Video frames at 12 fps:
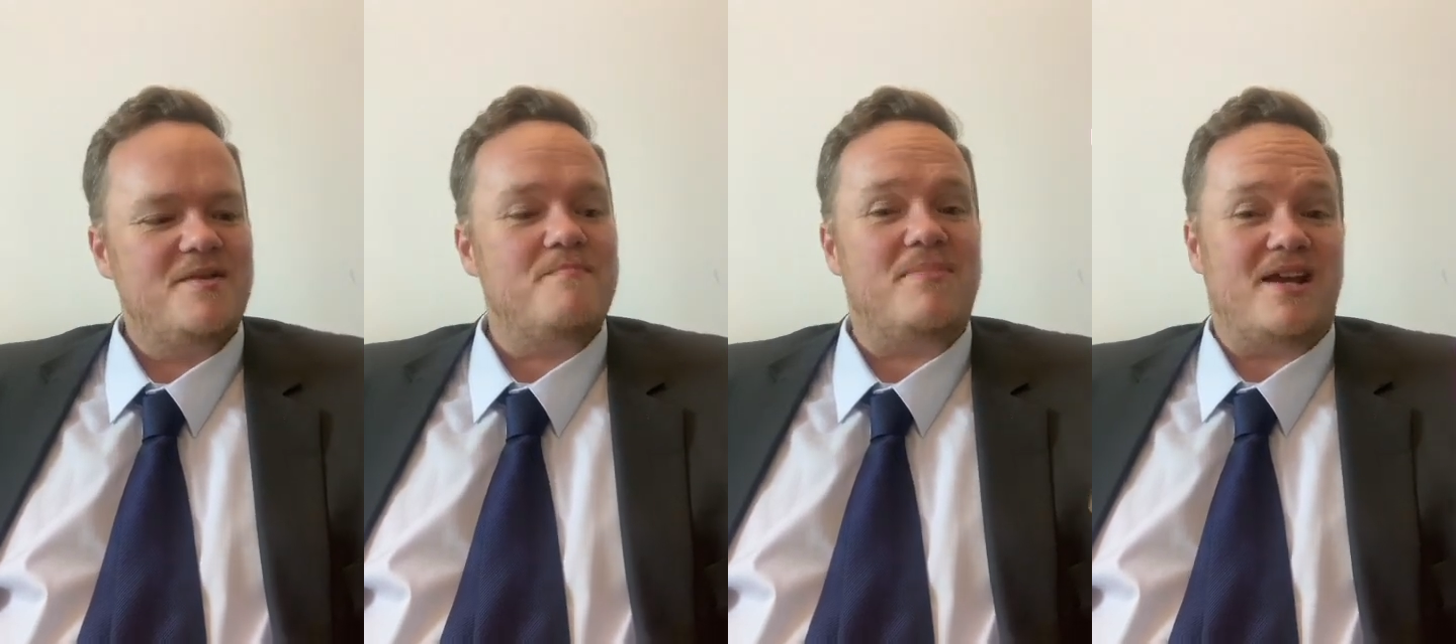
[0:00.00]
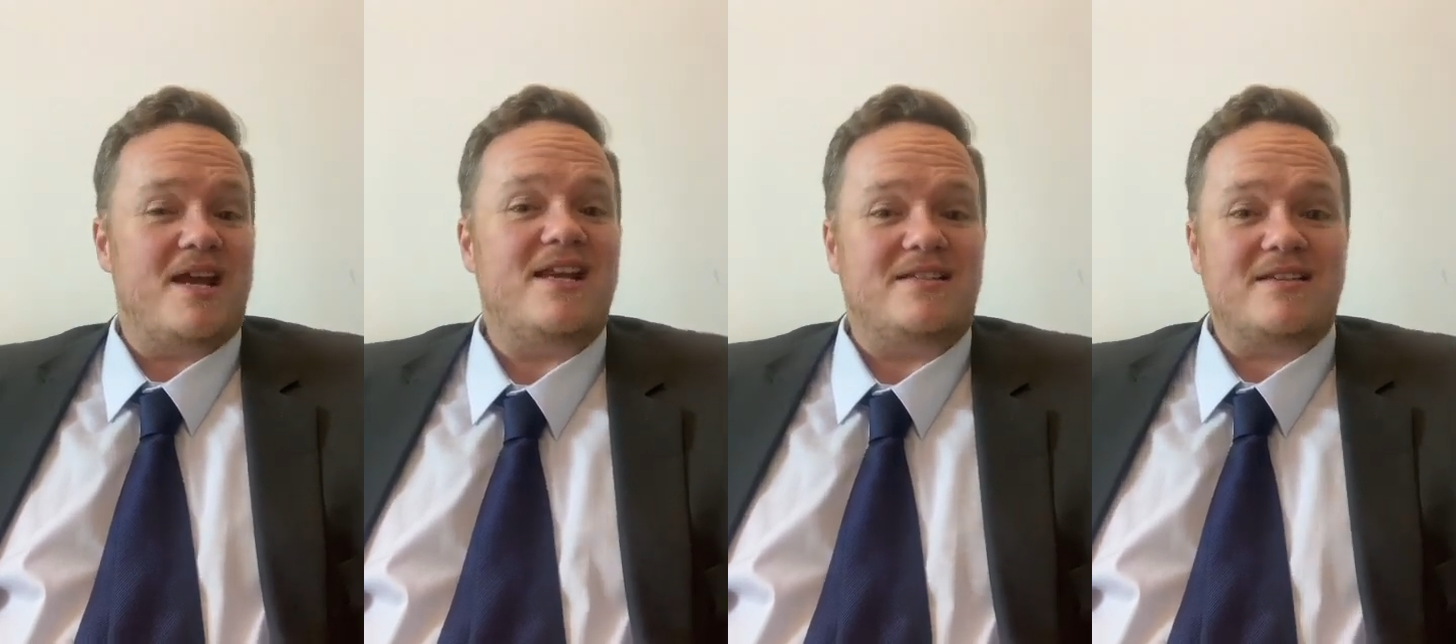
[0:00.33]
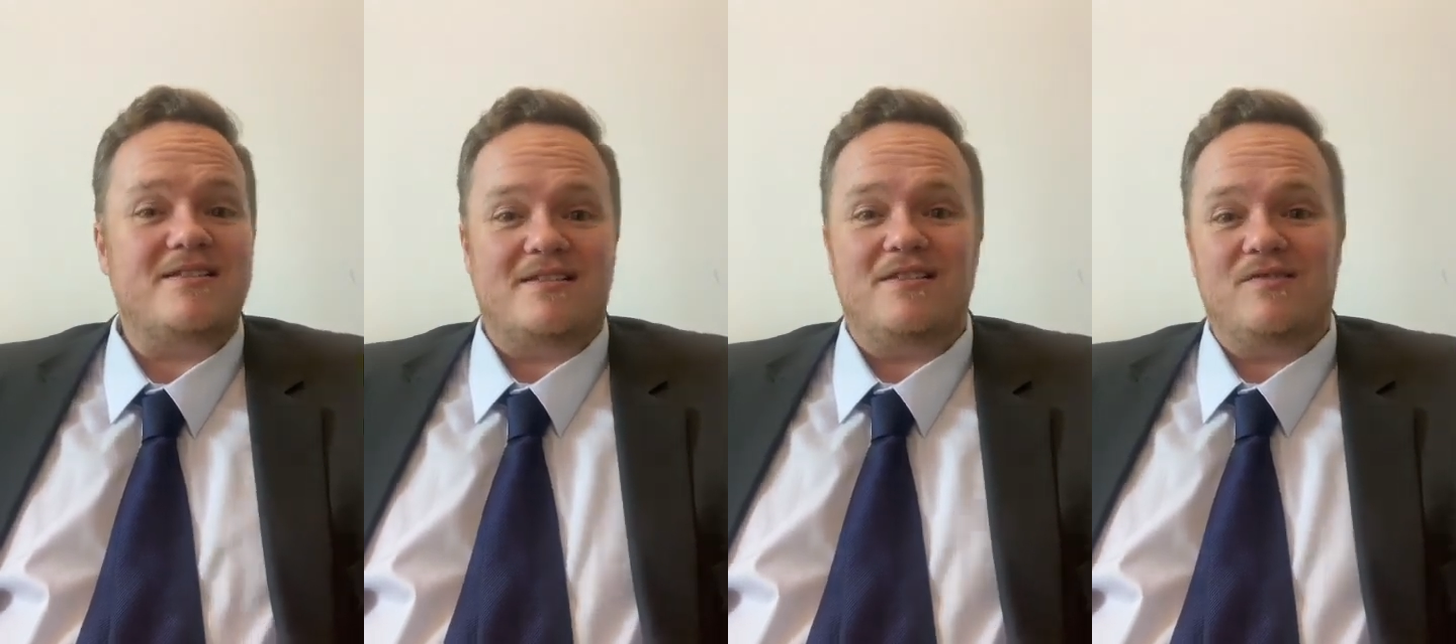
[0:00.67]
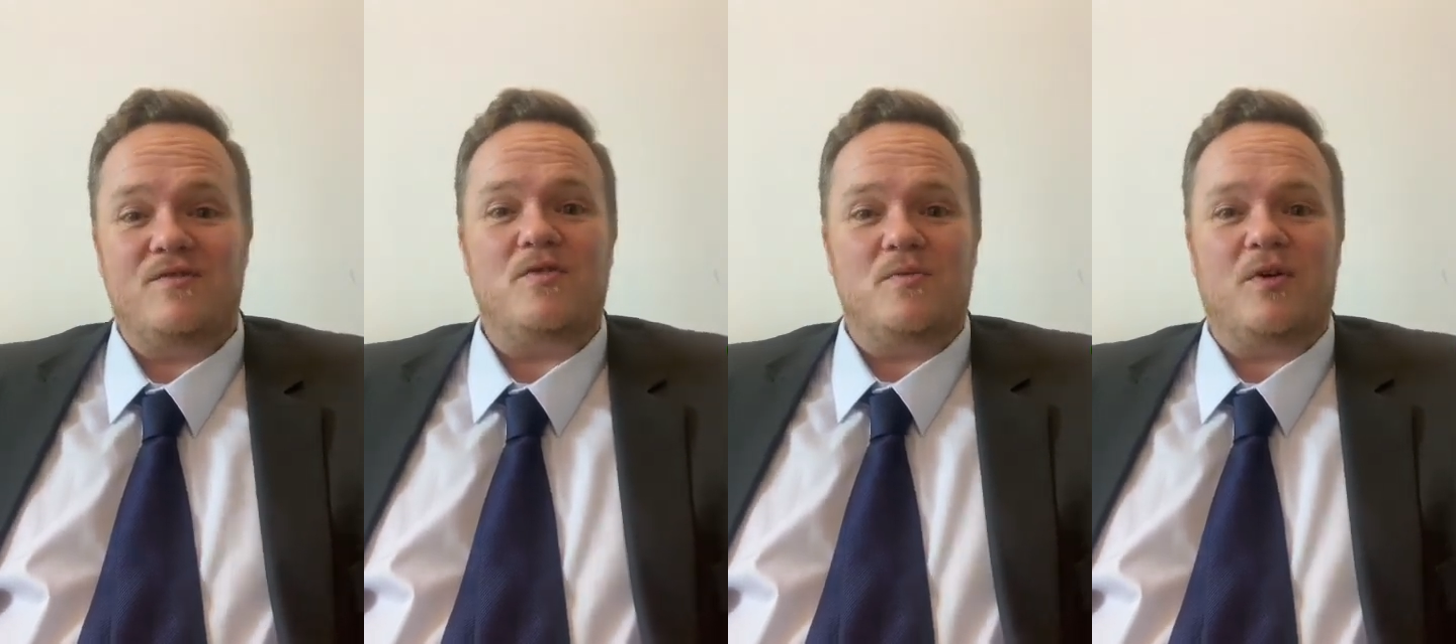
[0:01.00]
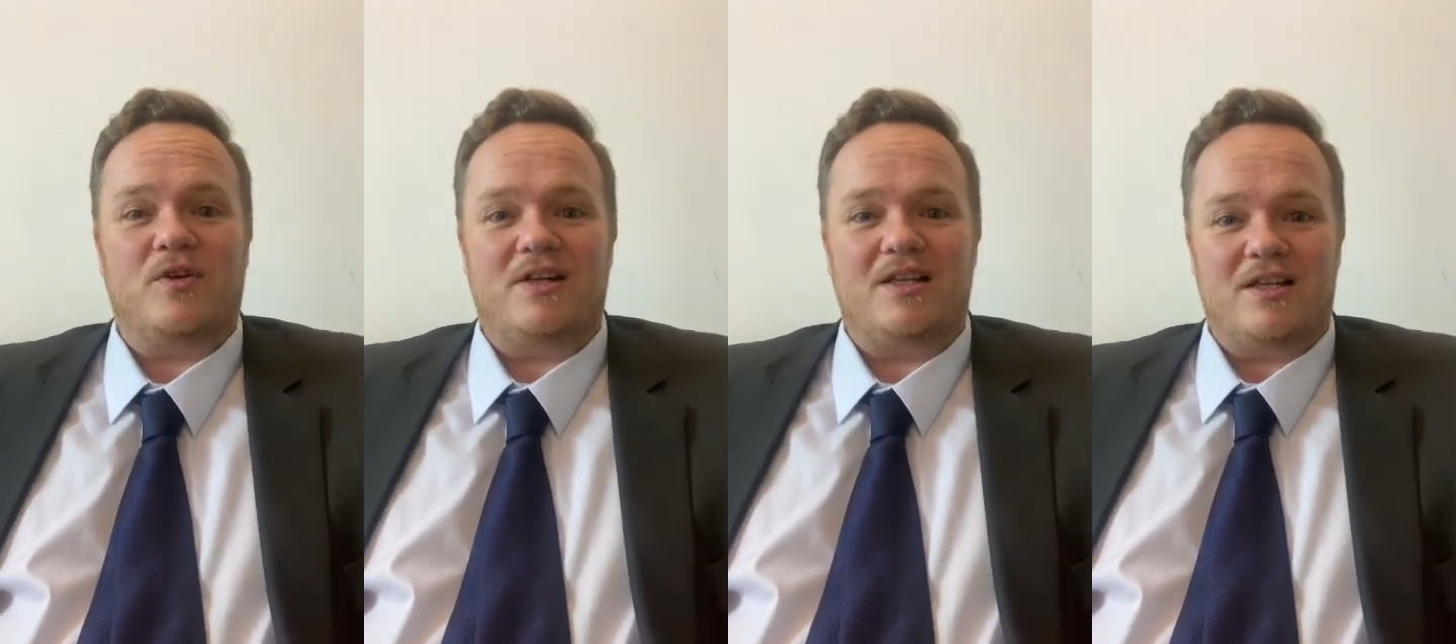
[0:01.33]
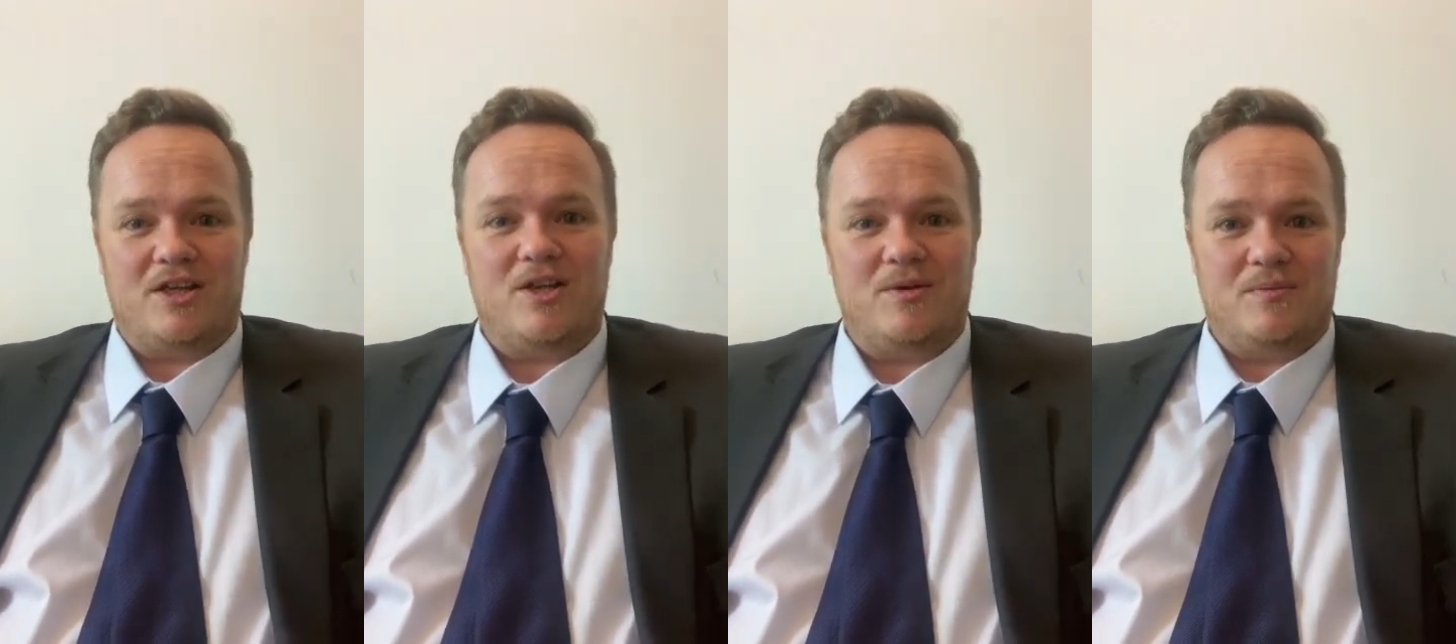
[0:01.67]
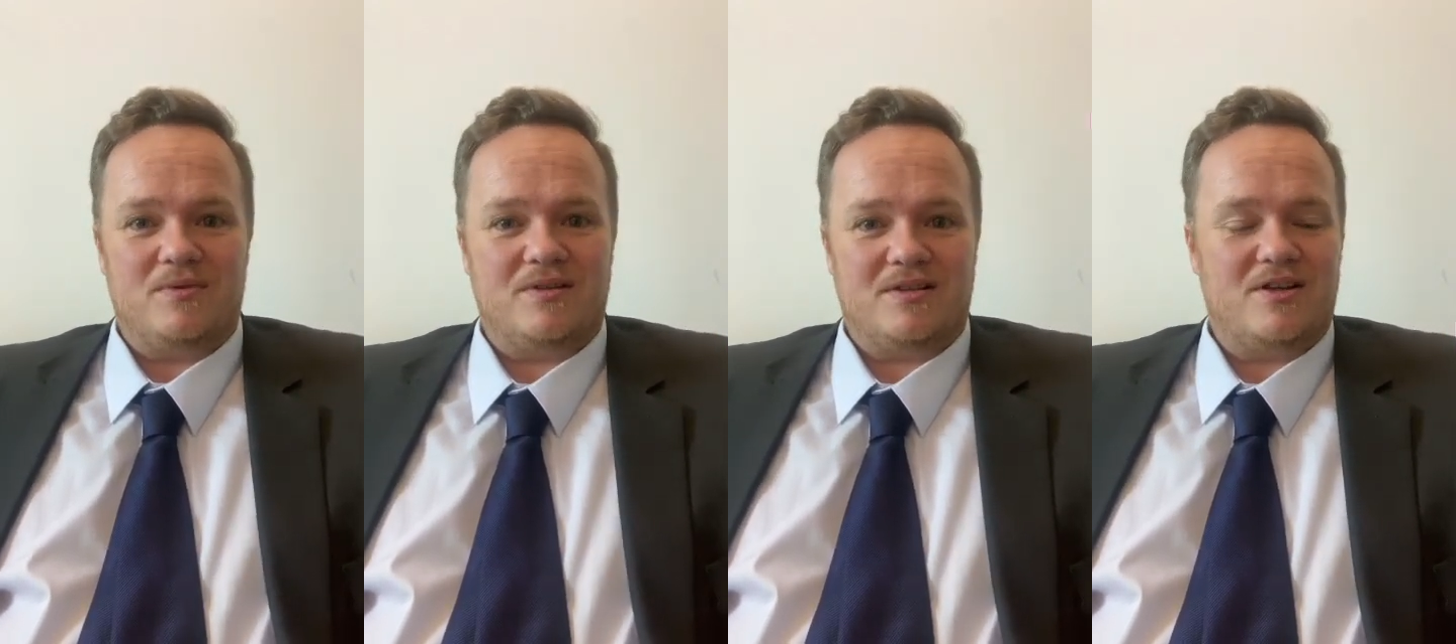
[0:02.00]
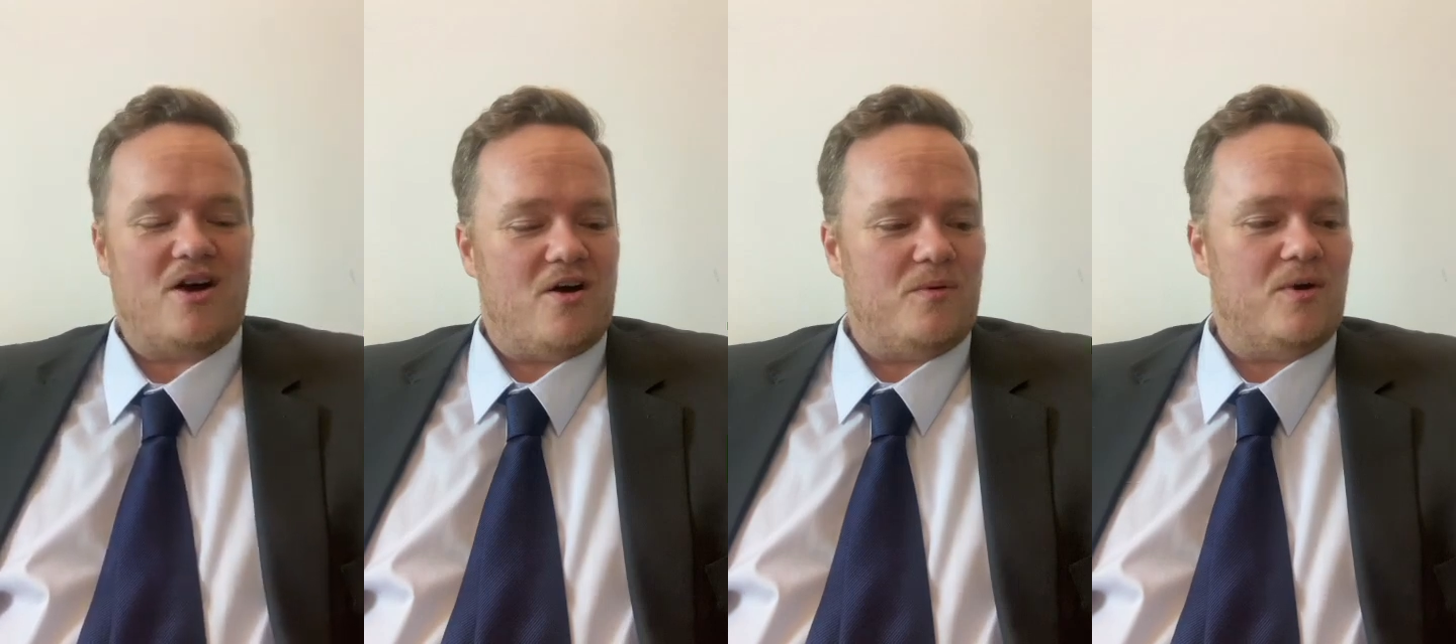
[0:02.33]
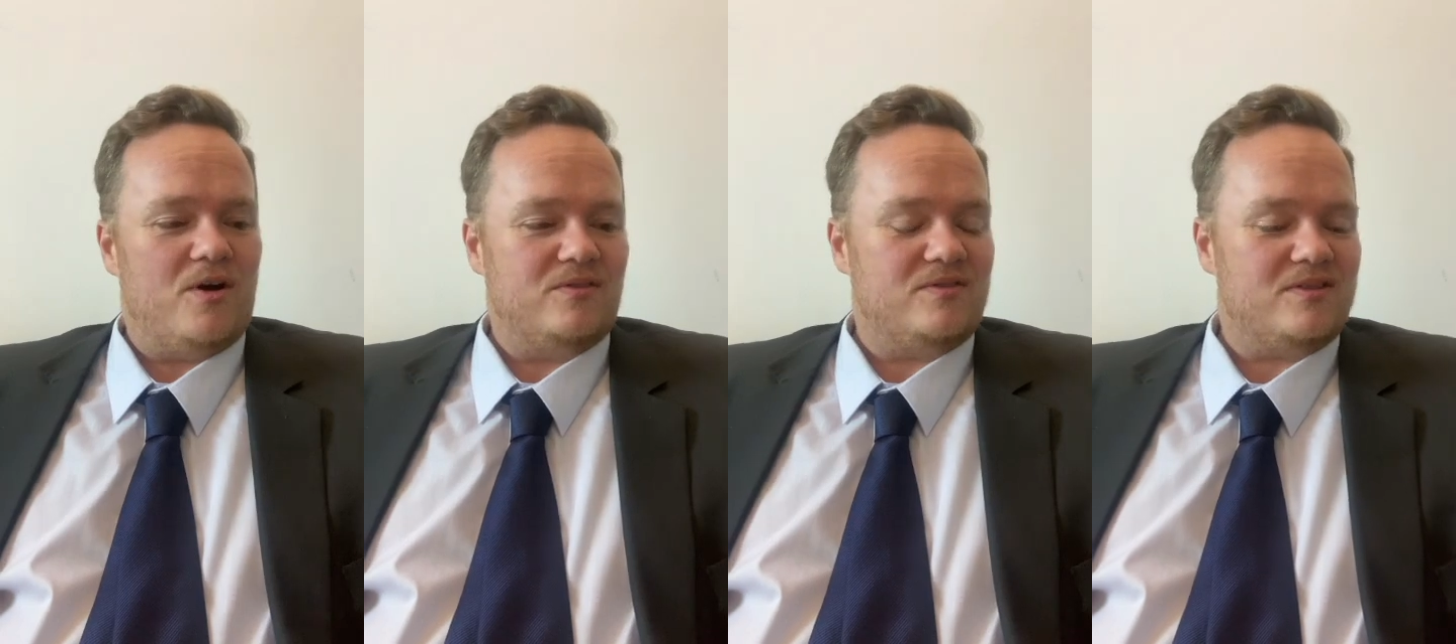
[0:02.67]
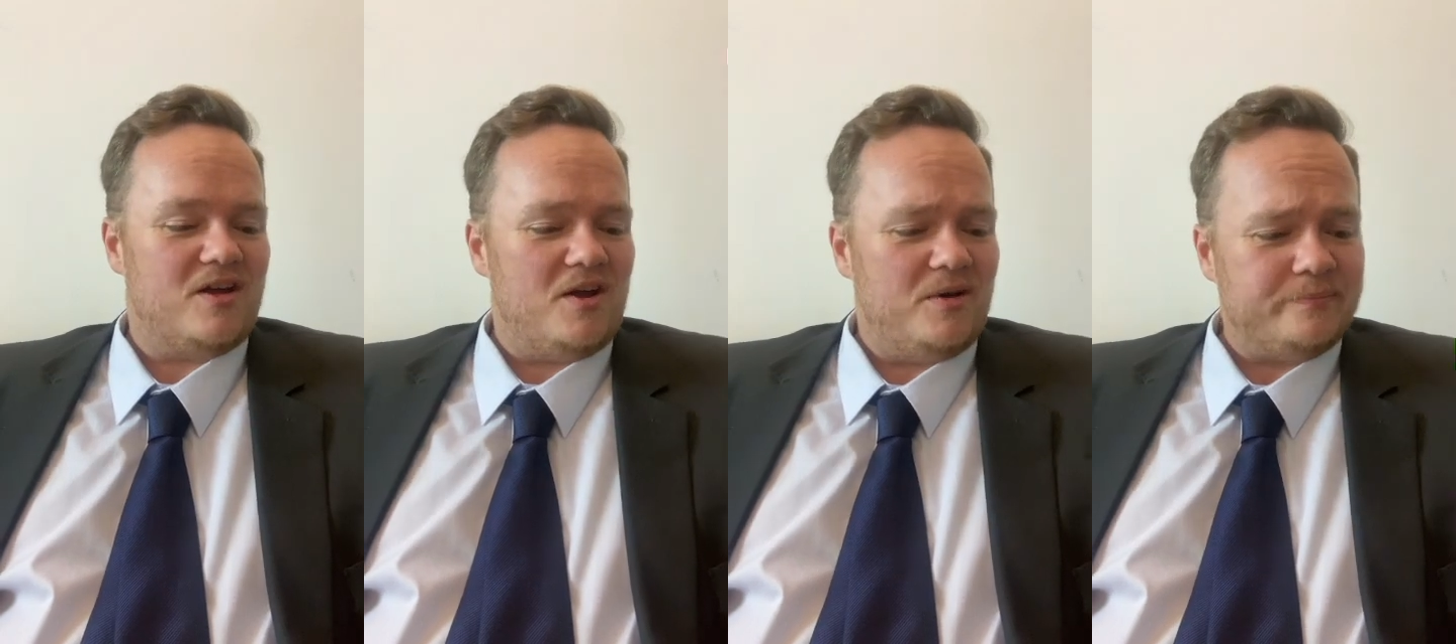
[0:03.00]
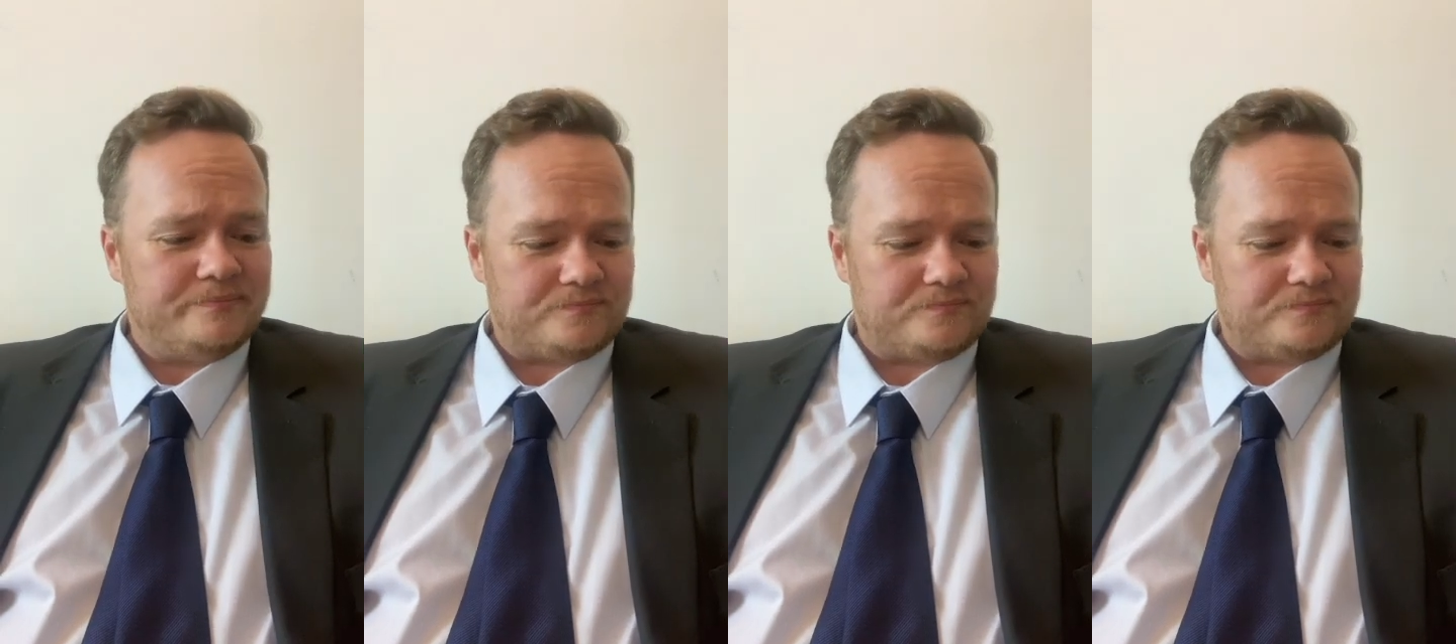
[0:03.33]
but it is considered full-bodied in the Cuban cigar world. So